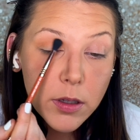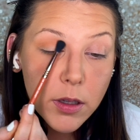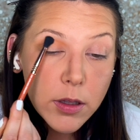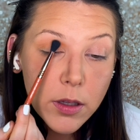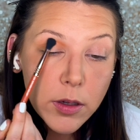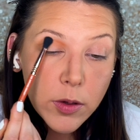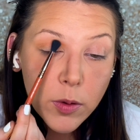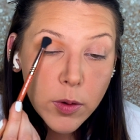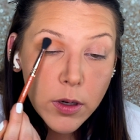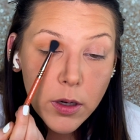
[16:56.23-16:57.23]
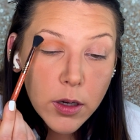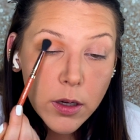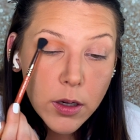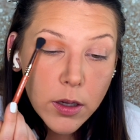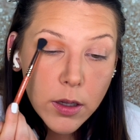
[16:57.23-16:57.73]
on the inner
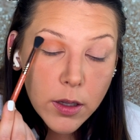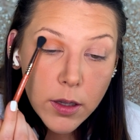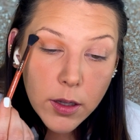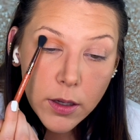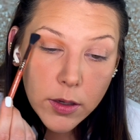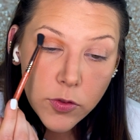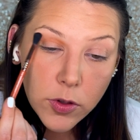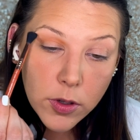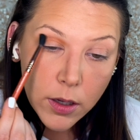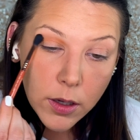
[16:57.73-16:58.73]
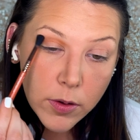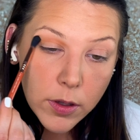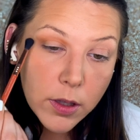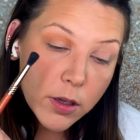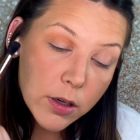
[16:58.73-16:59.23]
corner and out
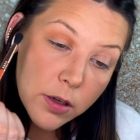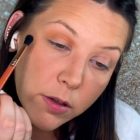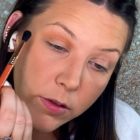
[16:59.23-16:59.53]
here.